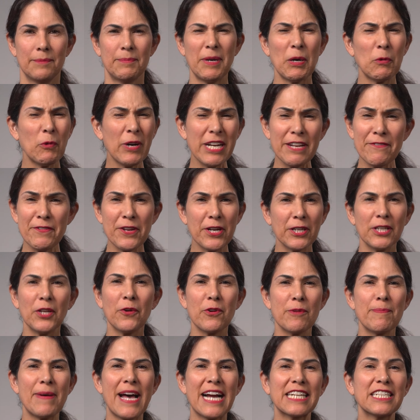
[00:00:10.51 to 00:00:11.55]
But what if your
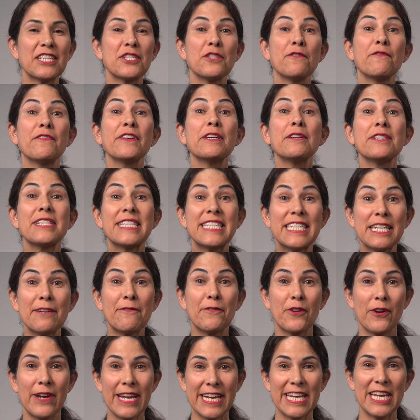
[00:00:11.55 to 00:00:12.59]
lower back doesn't feel stiff
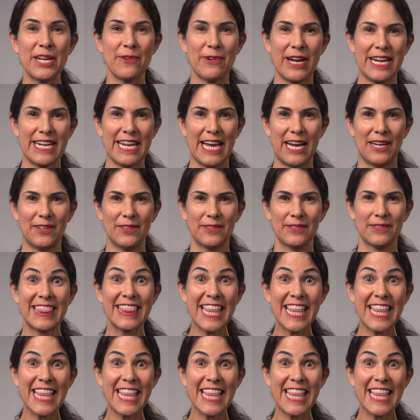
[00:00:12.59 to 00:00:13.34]
or achy right now?